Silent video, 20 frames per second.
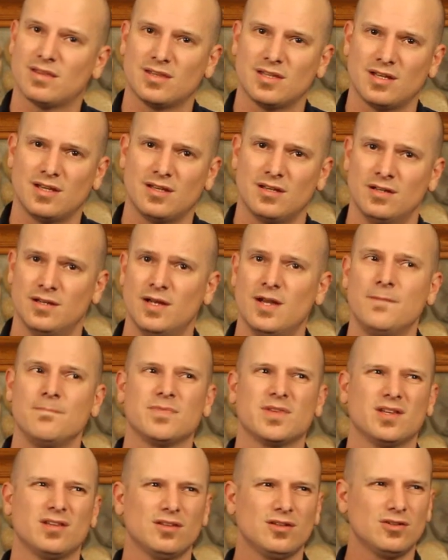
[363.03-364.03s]
thin,
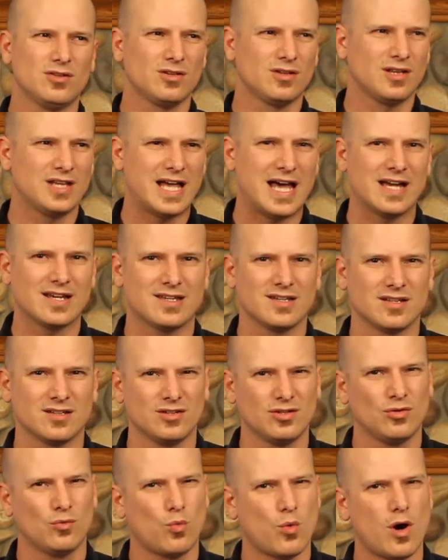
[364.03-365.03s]
a little lacking, a
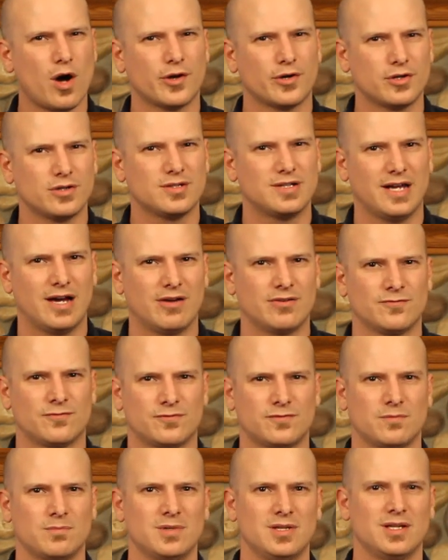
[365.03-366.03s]
little watered down
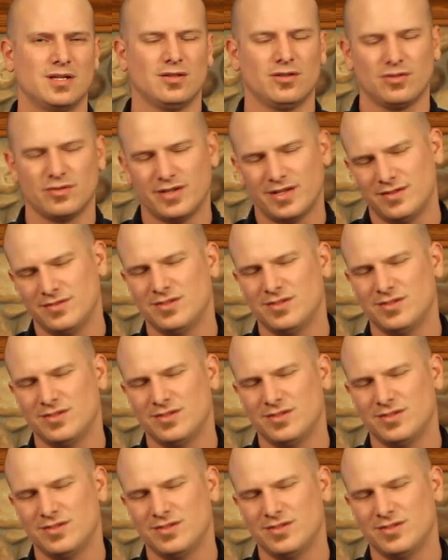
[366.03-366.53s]
for me, a little,